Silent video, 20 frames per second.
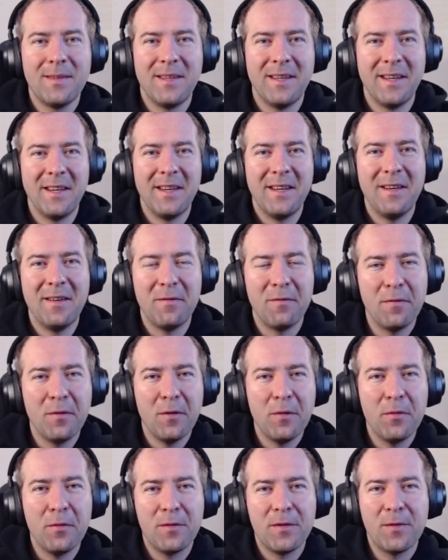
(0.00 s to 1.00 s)
Hey
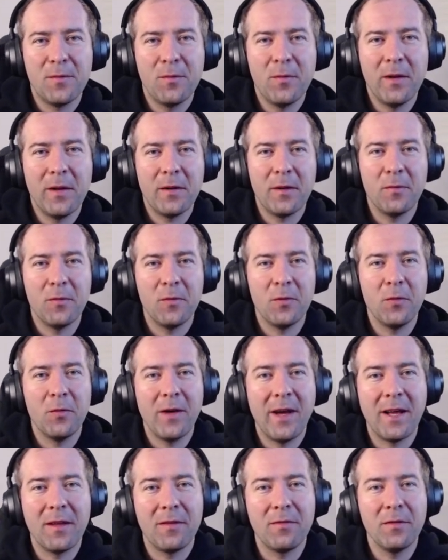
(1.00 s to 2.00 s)
folks, welcome to
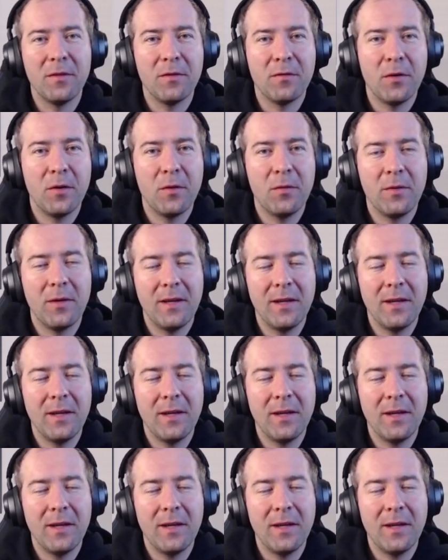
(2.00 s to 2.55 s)
Advent of Code